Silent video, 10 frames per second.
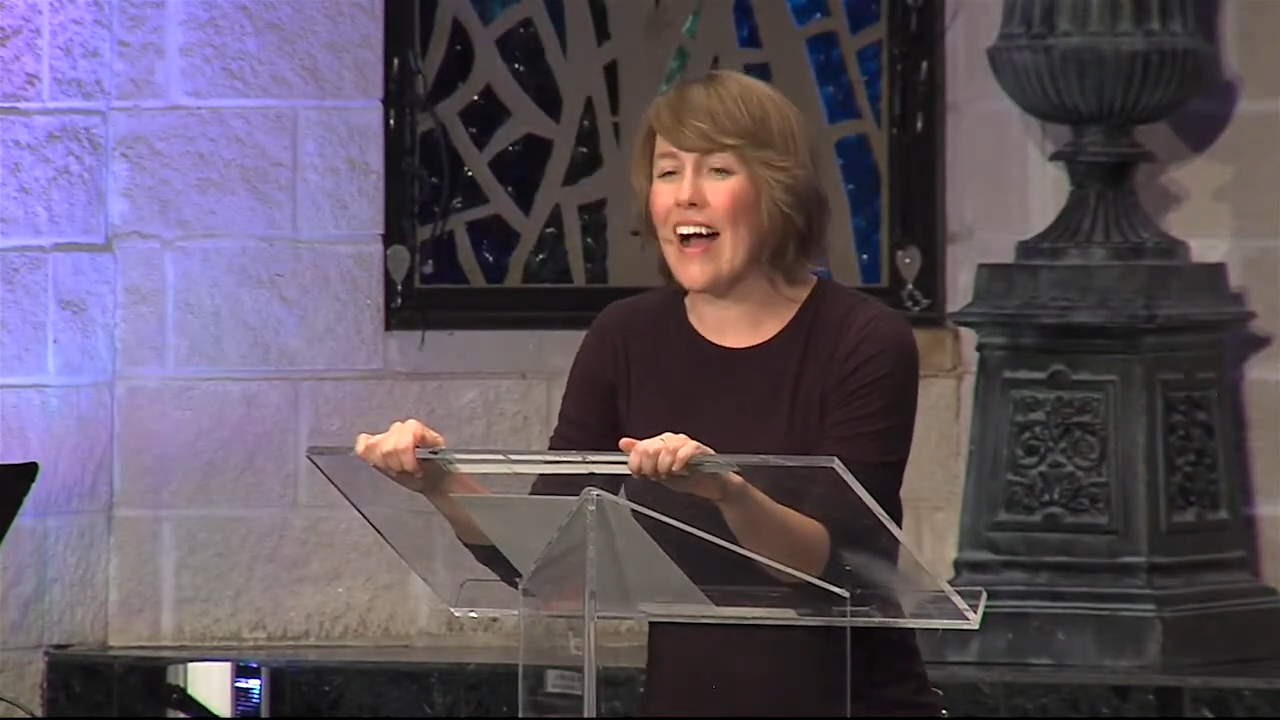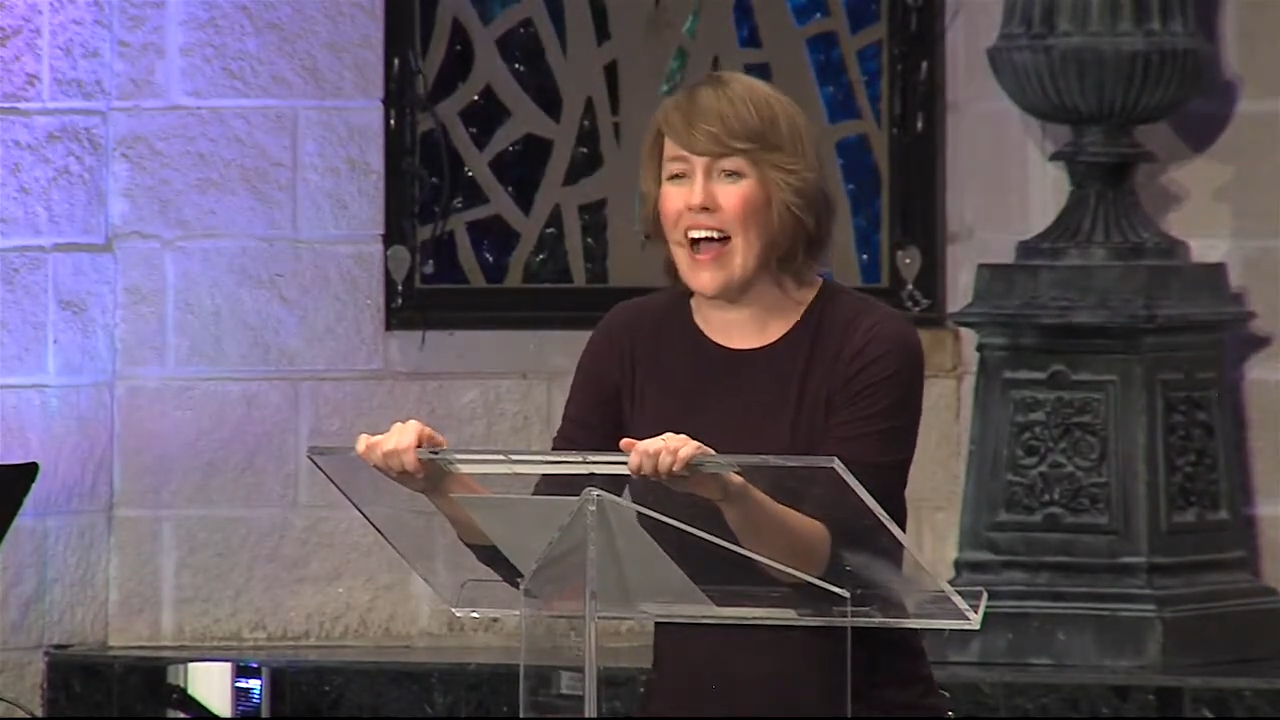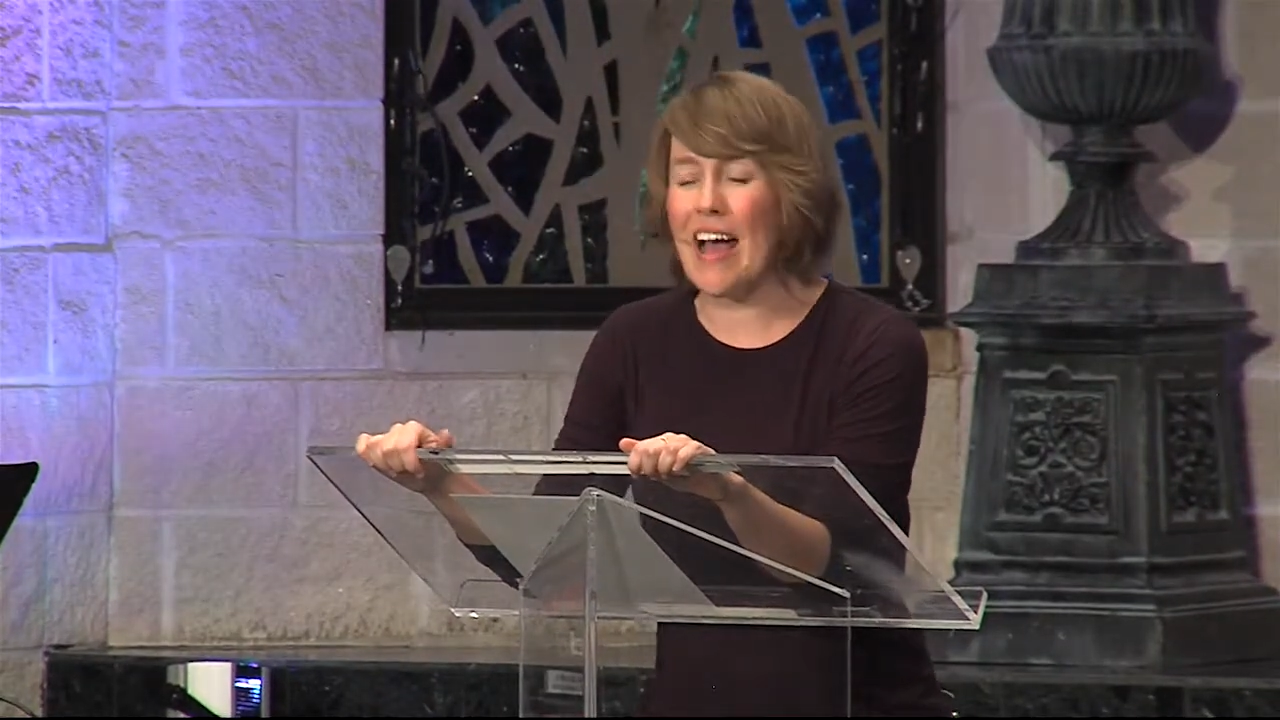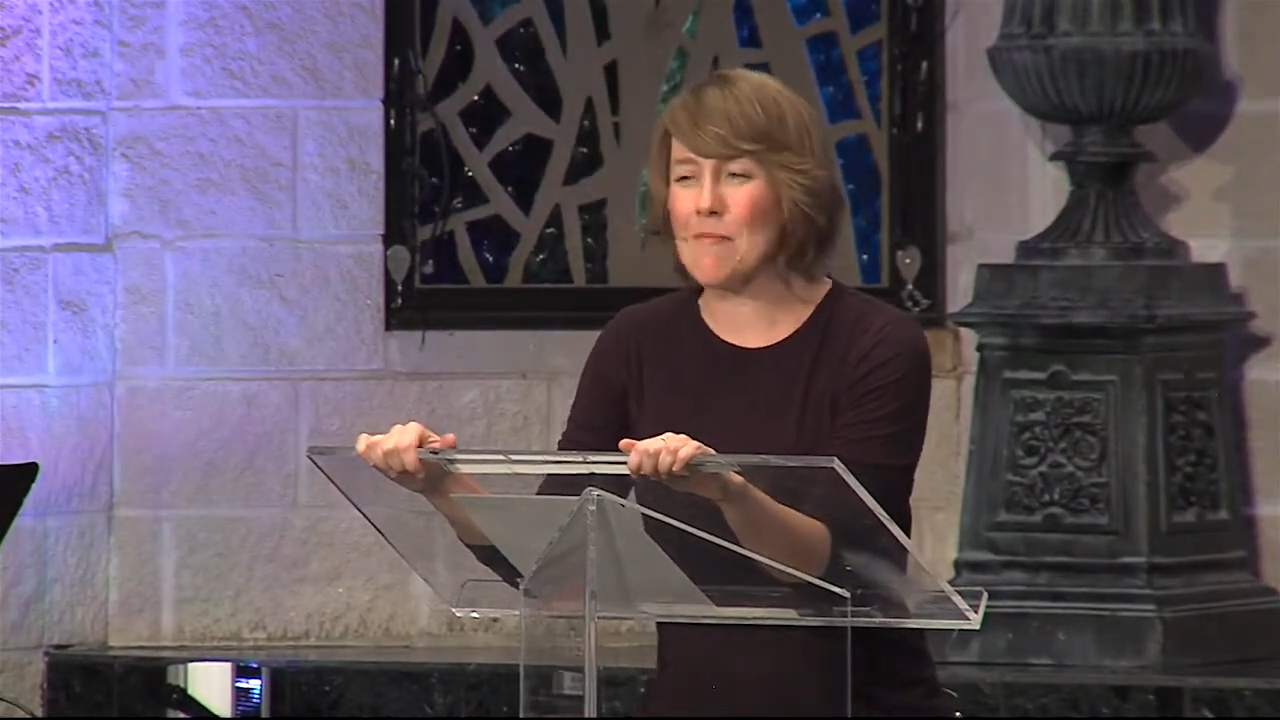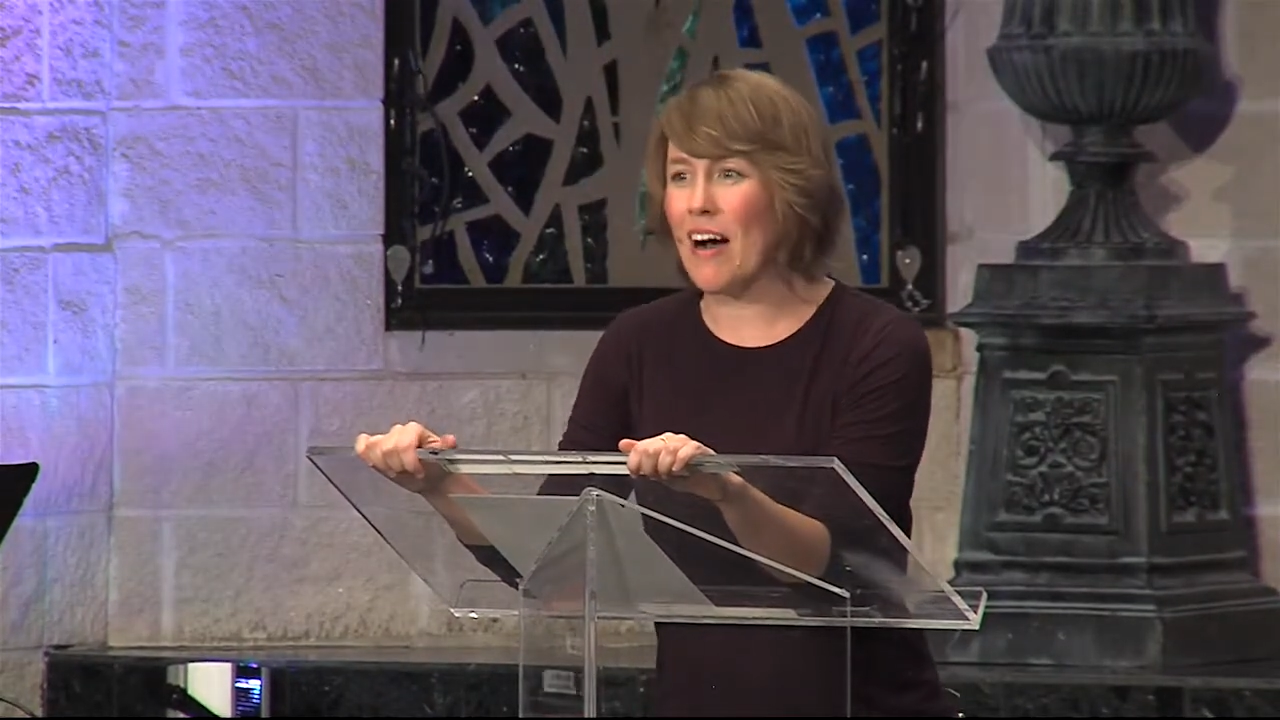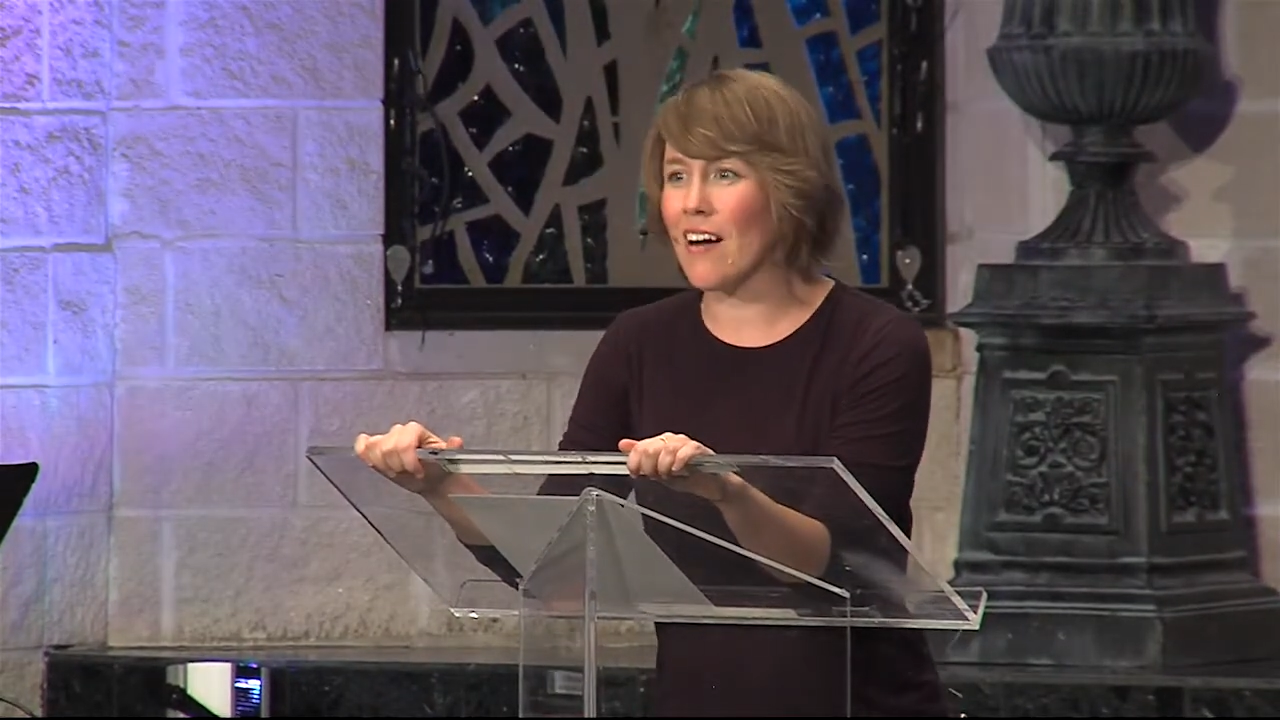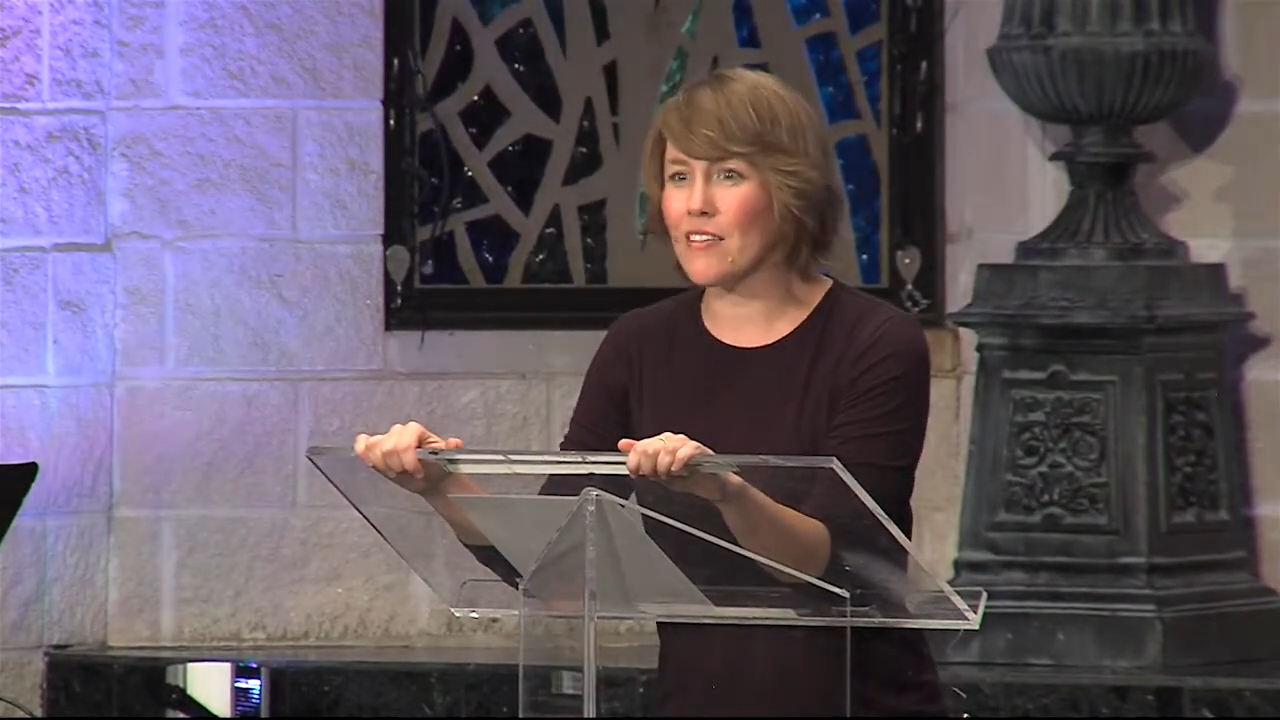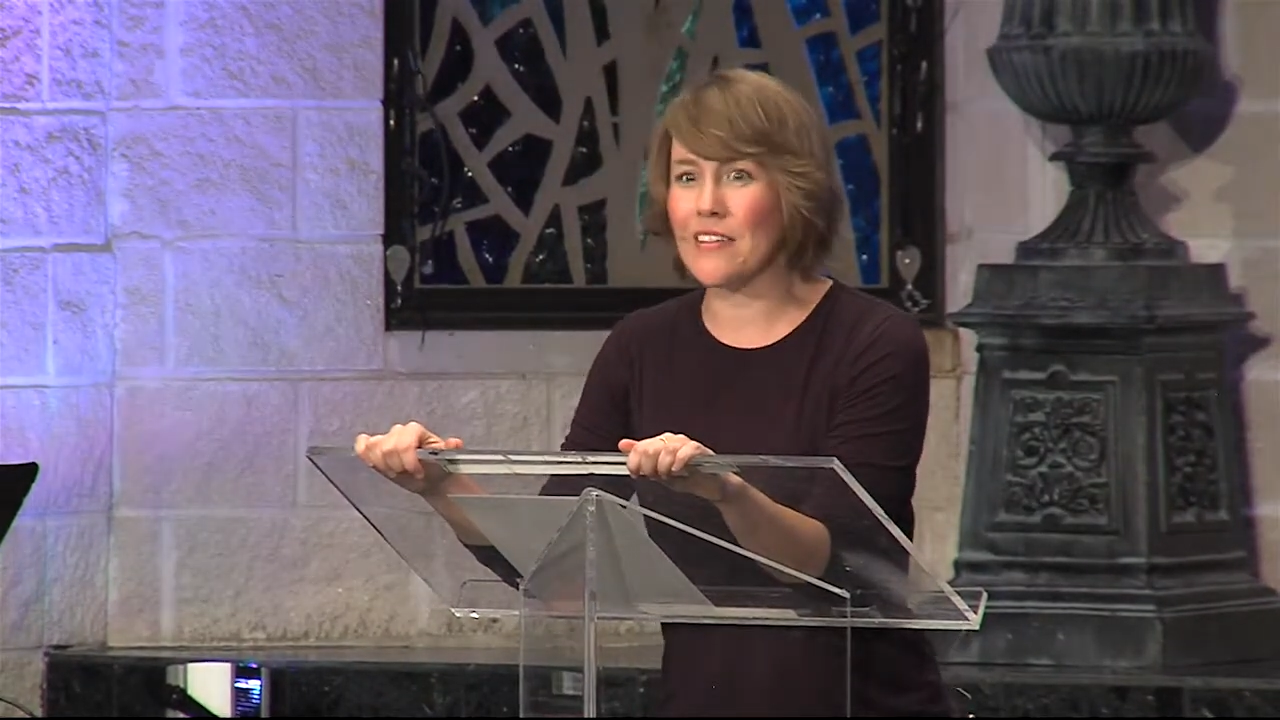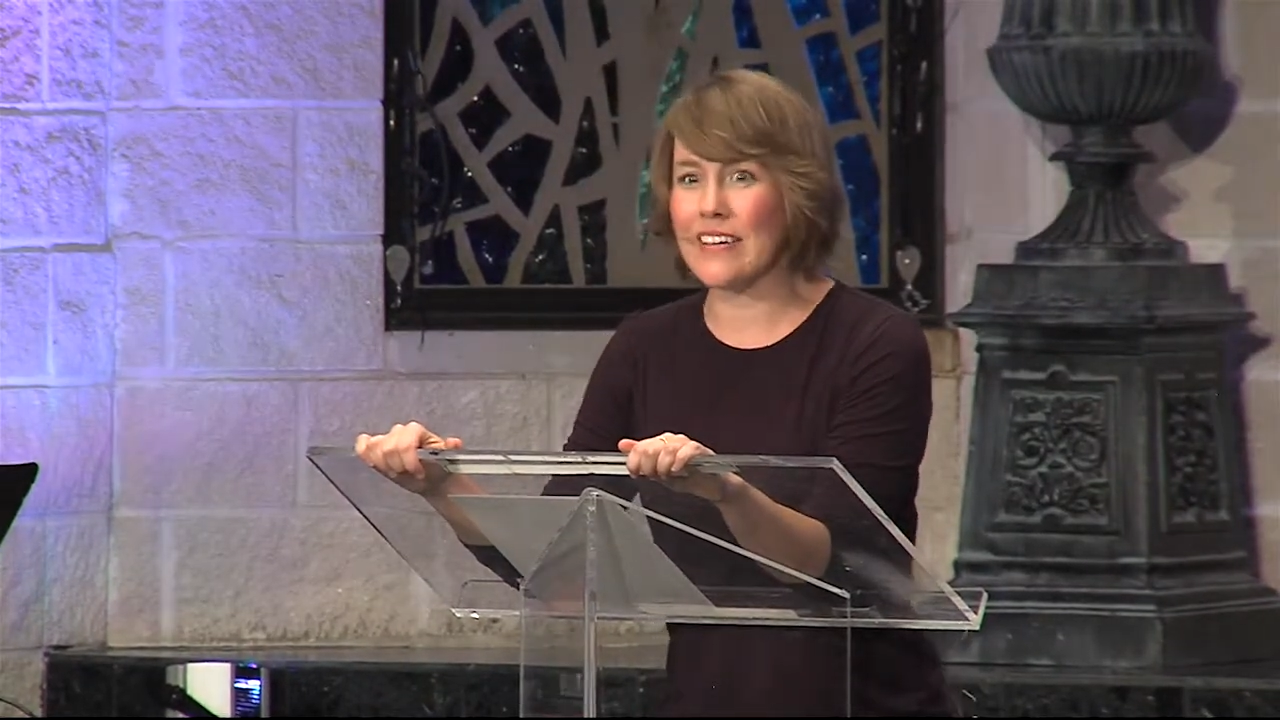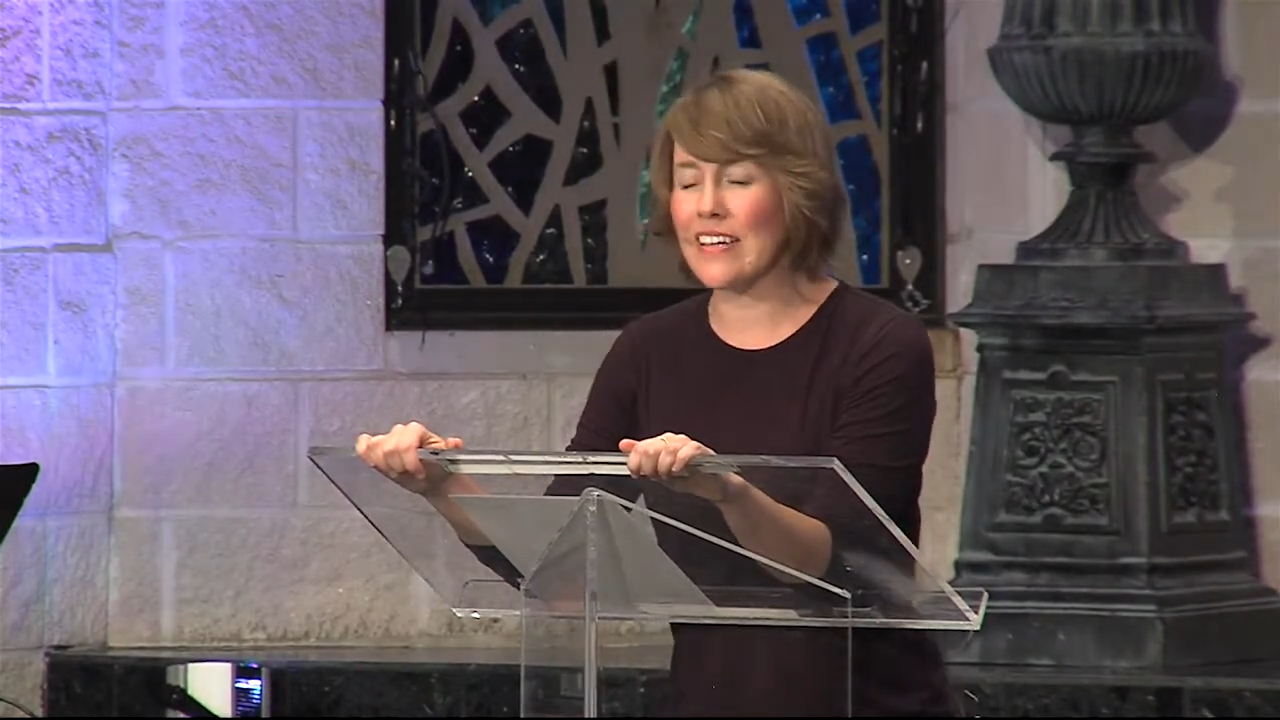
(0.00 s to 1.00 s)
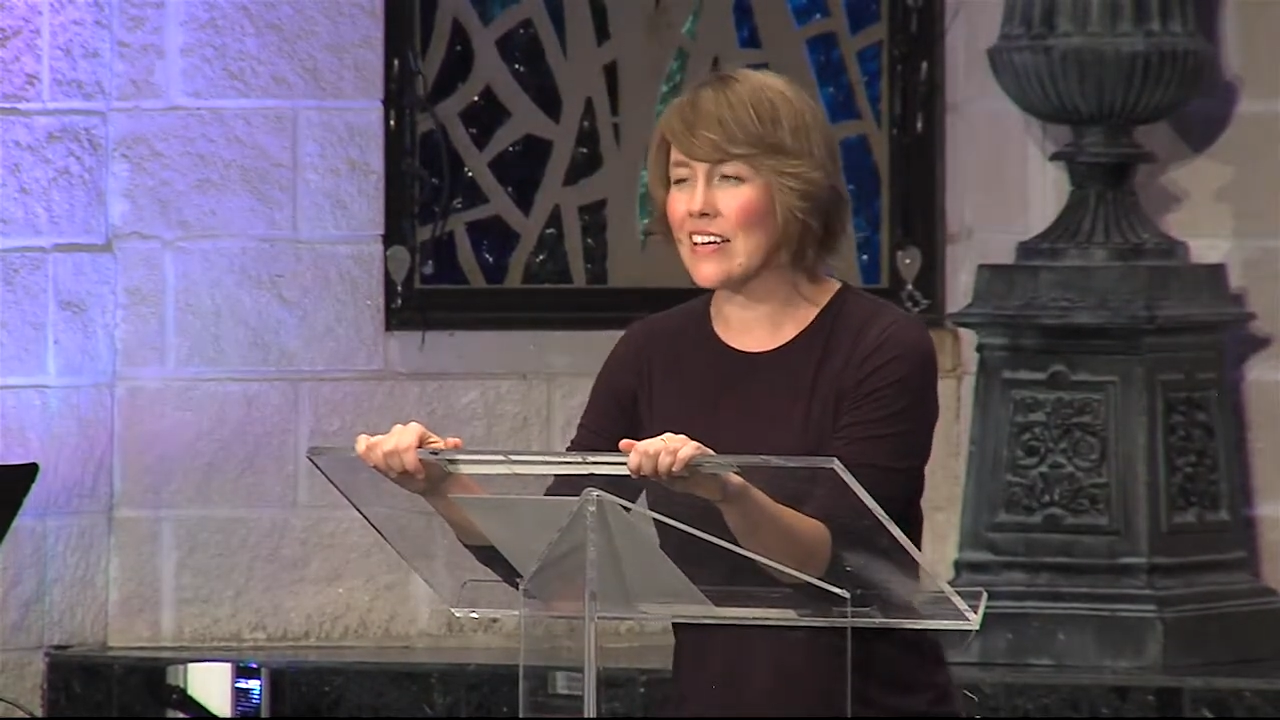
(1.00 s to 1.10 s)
I'm awkward.